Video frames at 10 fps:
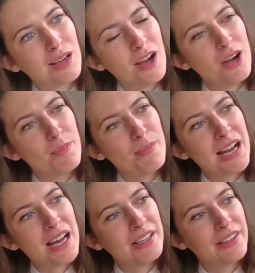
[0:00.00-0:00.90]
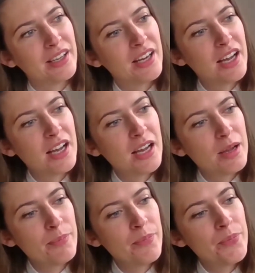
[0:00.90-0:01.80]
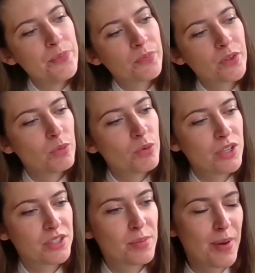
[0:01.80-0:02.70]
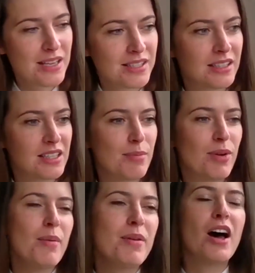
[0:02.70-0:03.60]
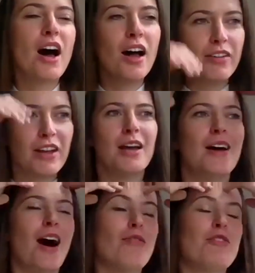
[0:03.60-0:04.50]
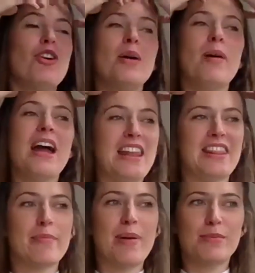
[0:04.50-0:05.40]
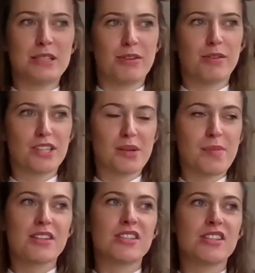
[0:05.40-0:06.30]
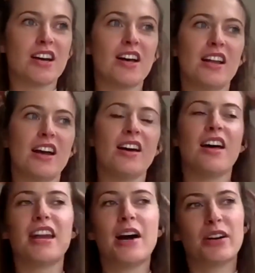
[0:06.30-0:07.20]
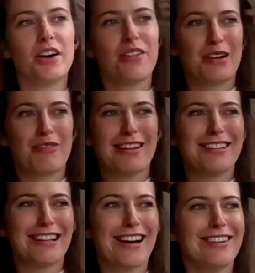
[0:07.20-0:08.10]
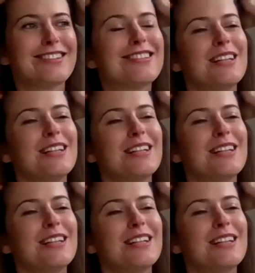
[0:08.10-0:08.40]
Oh man, what's the best example? I mean, I've got in my head that Pepsi one because I mentioned it earlier, and now I can't think of anything else.